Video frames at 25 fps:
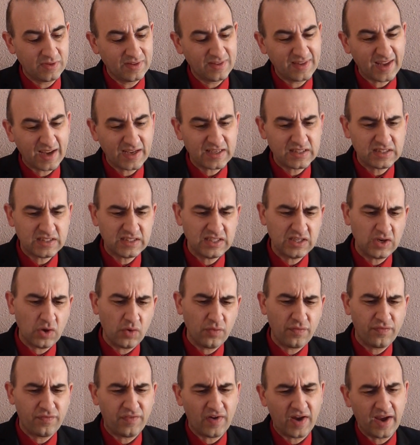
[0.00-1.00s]

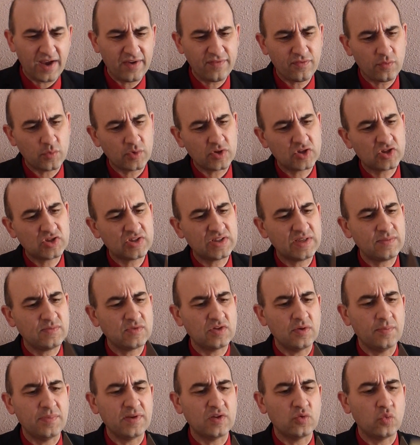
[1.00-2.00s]
1905, which
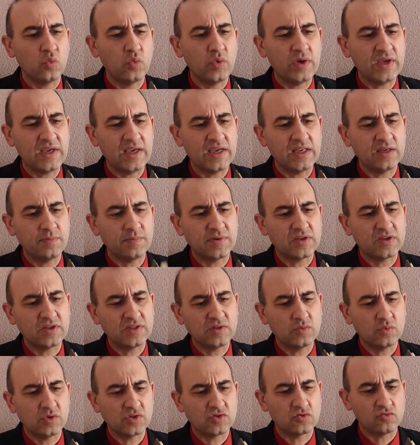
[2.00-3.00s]
seems a bit weird because
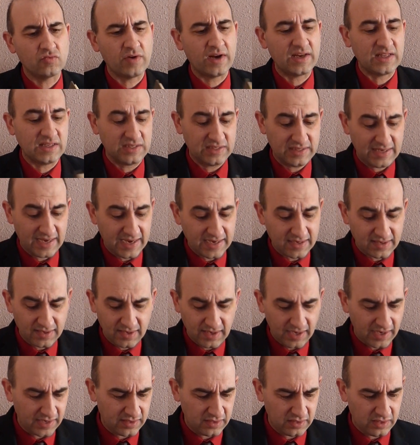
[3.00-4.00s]
he was already dead.
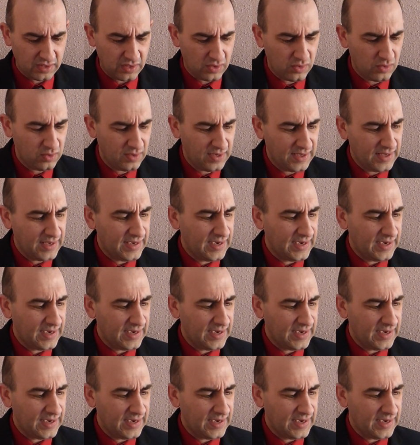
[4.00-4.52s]
I don't know.